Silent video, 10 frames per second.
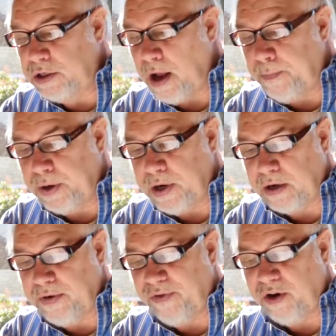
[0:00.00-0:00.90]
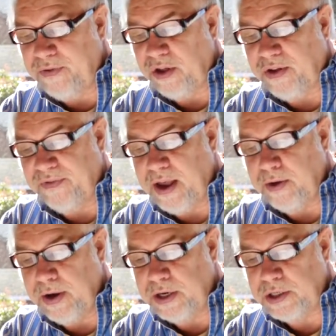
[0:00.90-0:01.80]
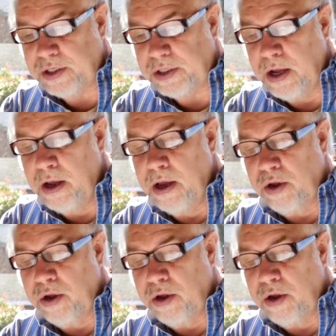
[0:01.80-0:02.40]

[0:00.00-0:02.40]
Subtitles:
child protective service evaluations,